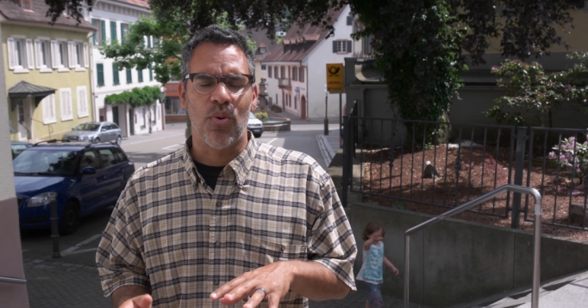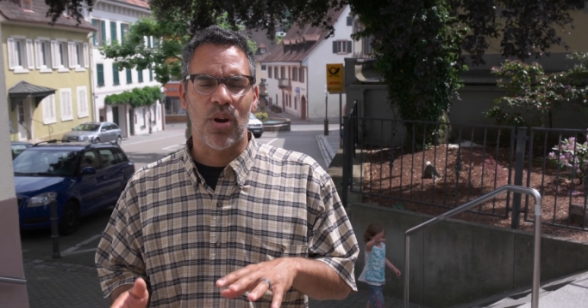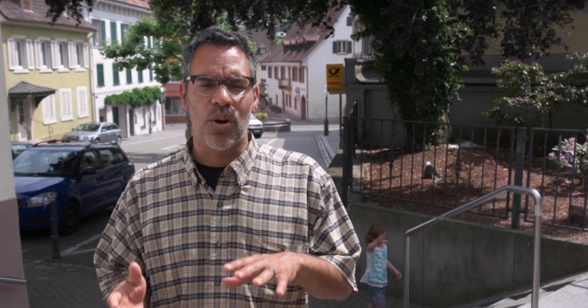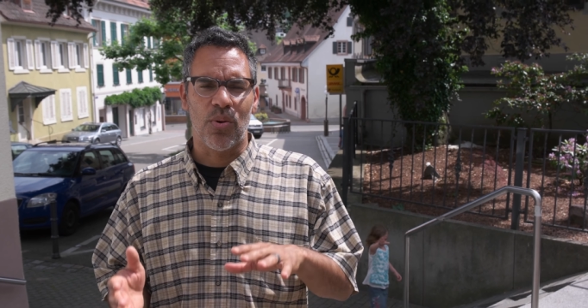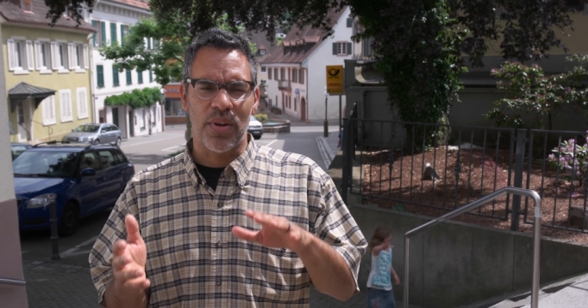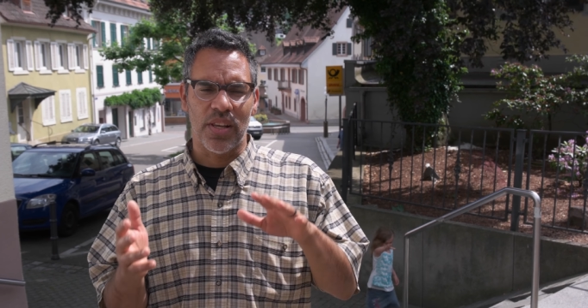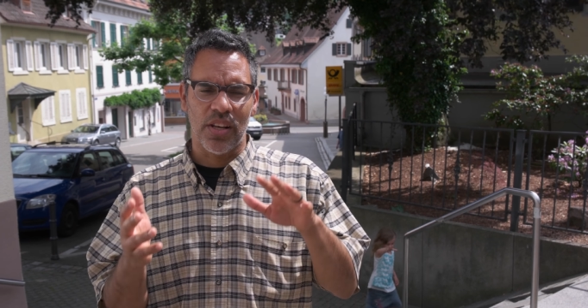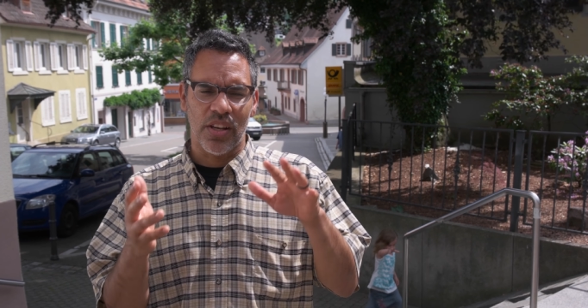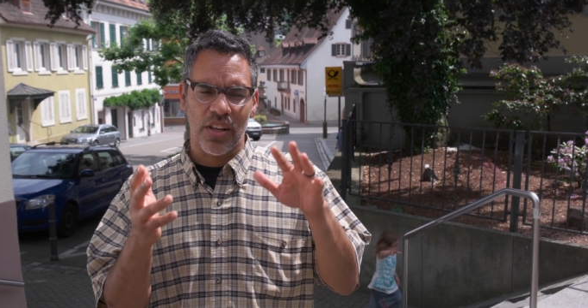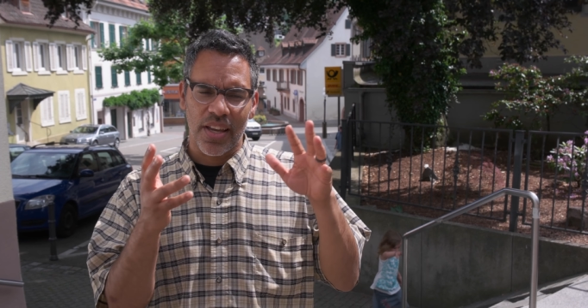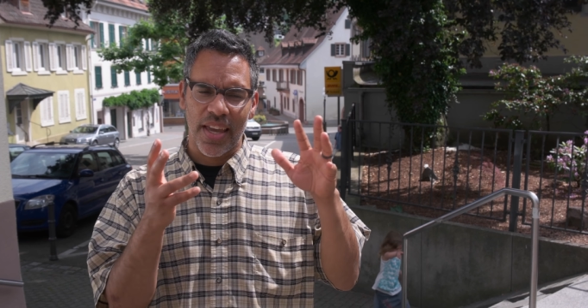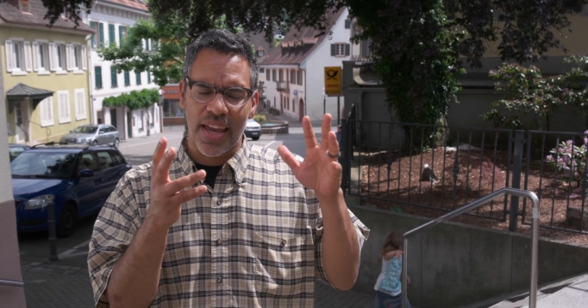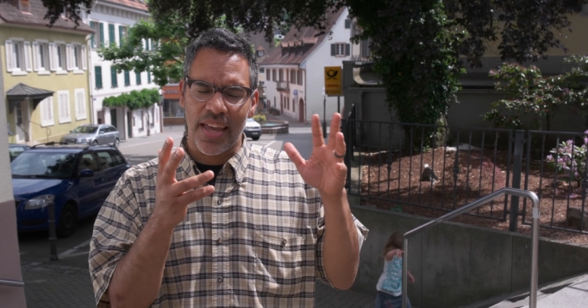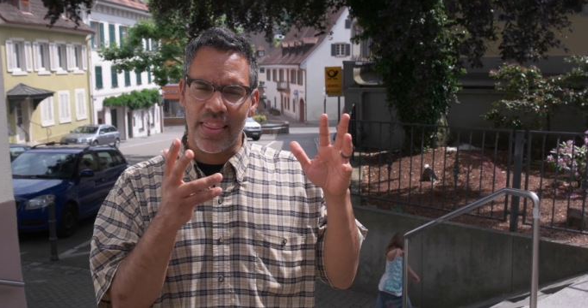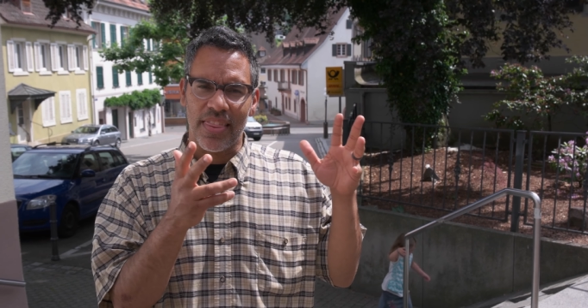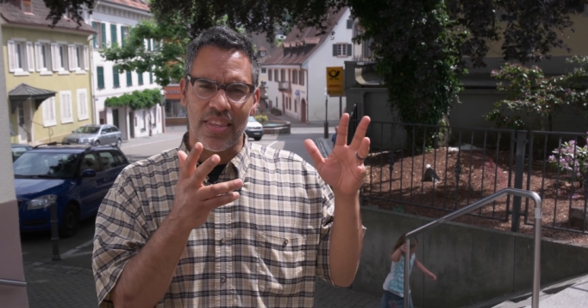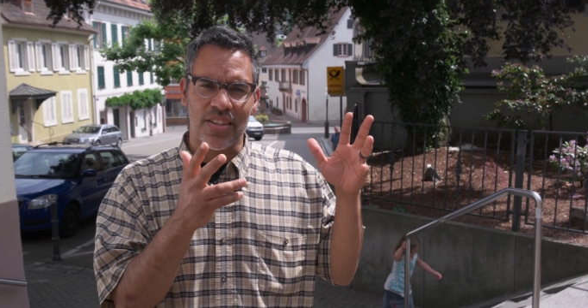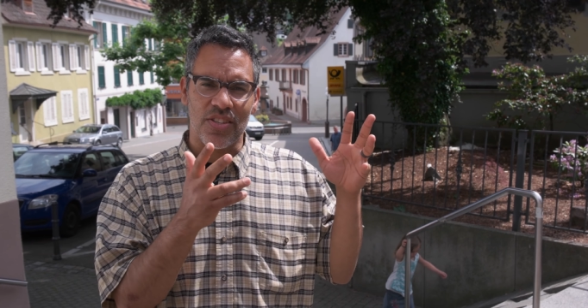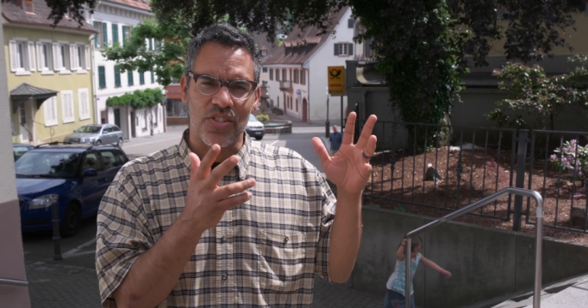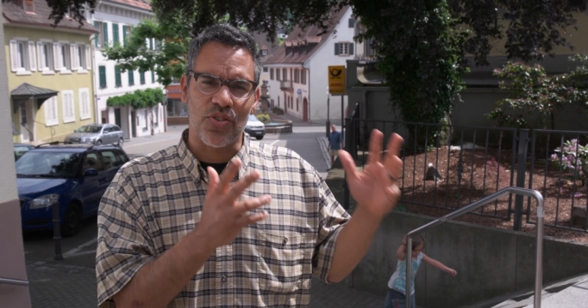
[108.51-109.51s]
where we look
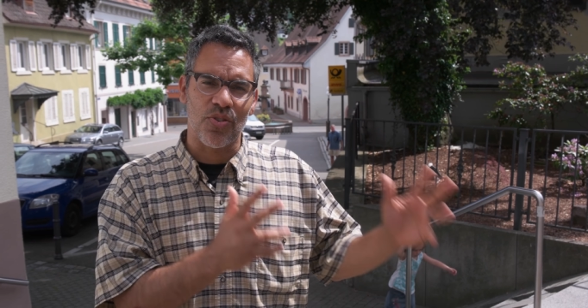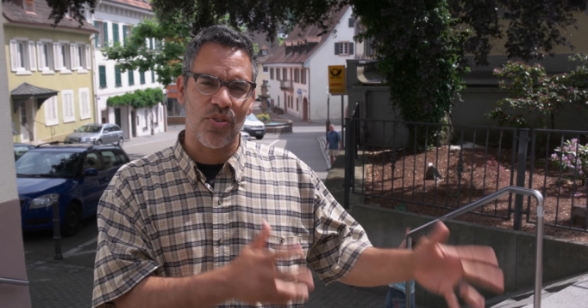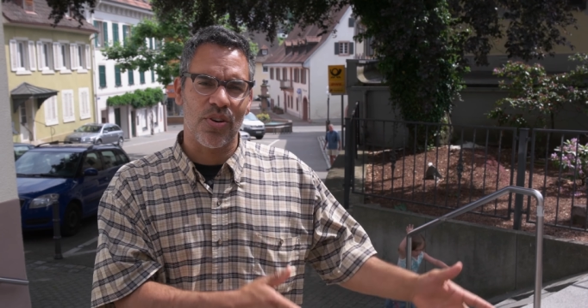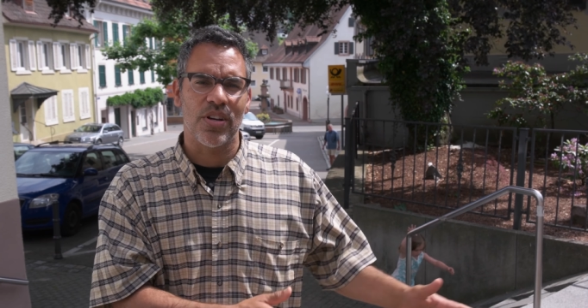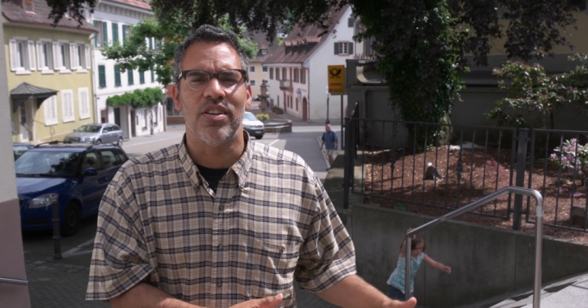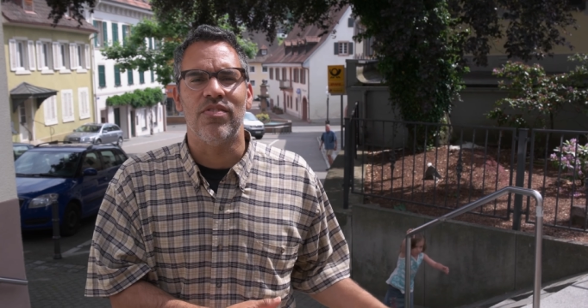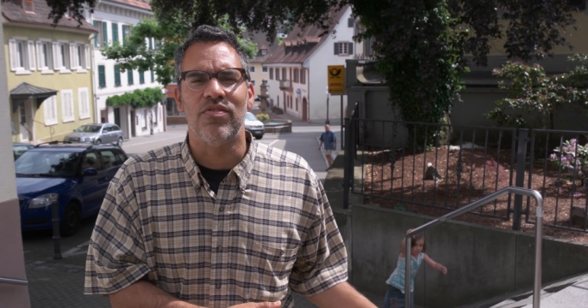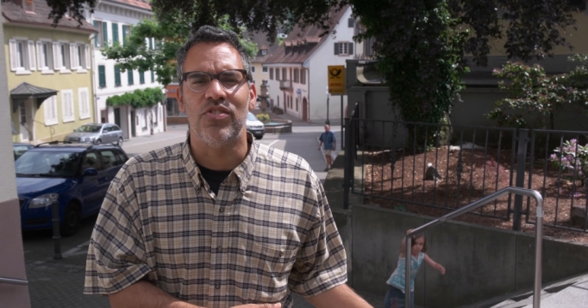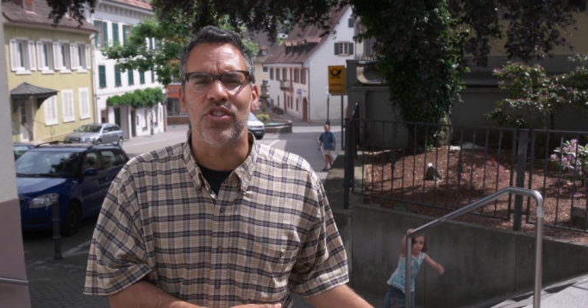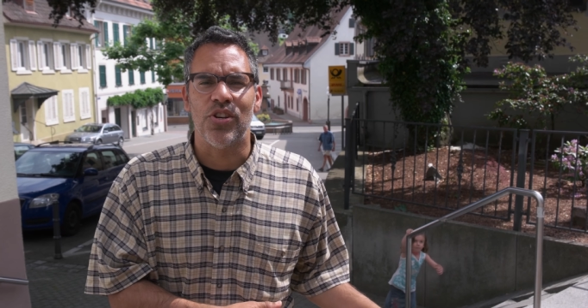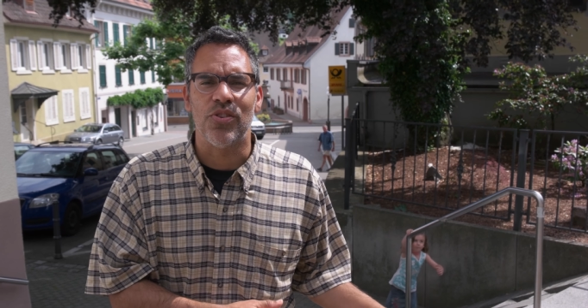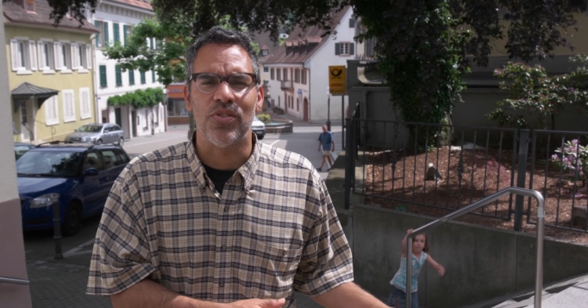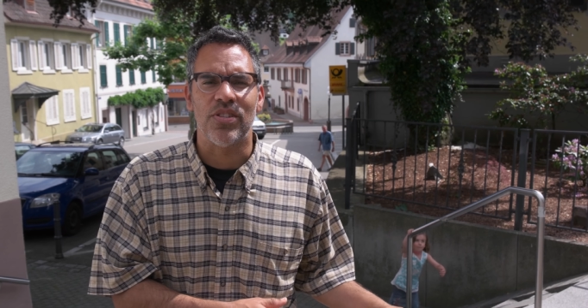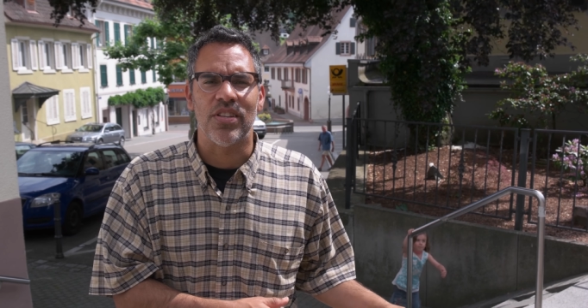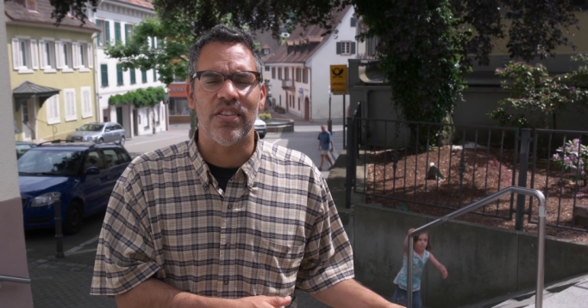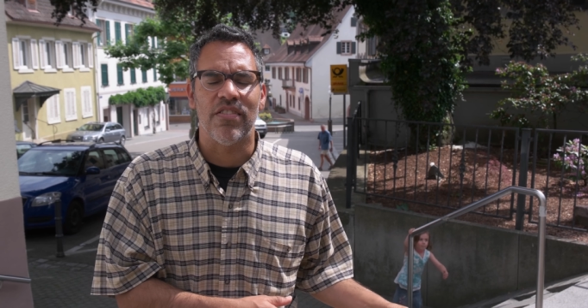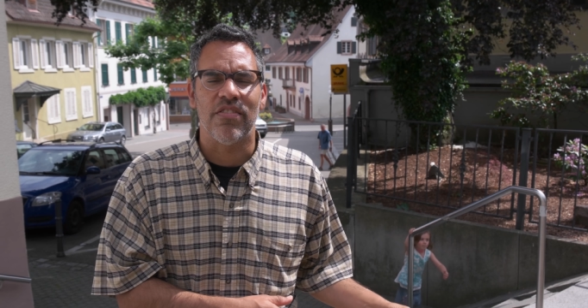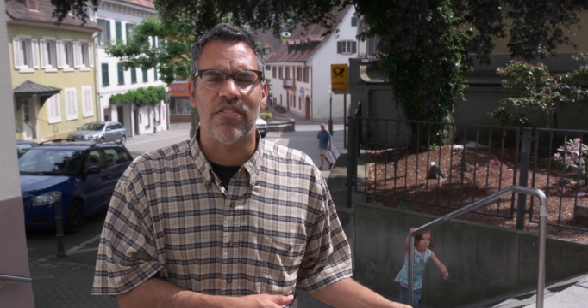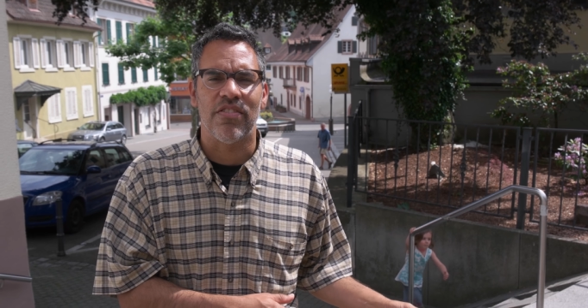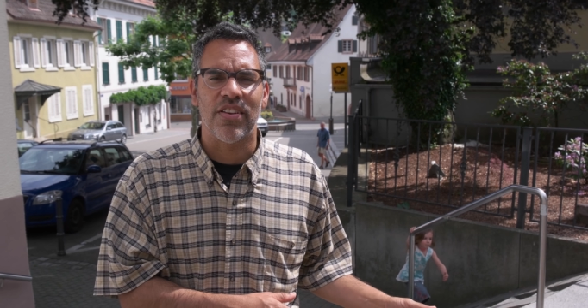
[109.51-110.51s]
at the story of
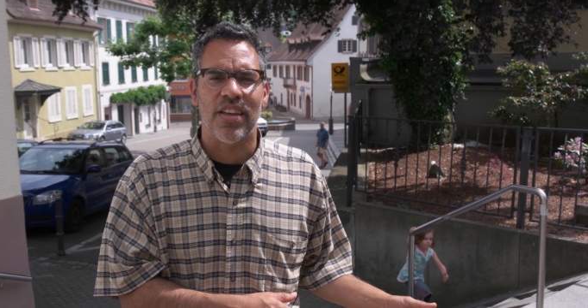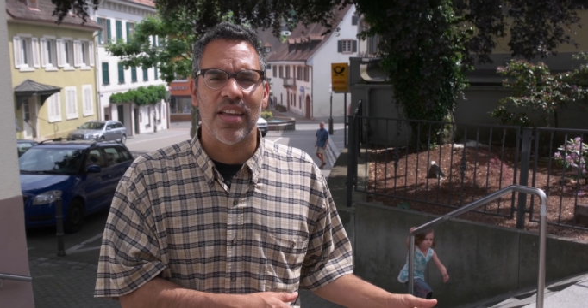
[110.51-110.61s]
Joseph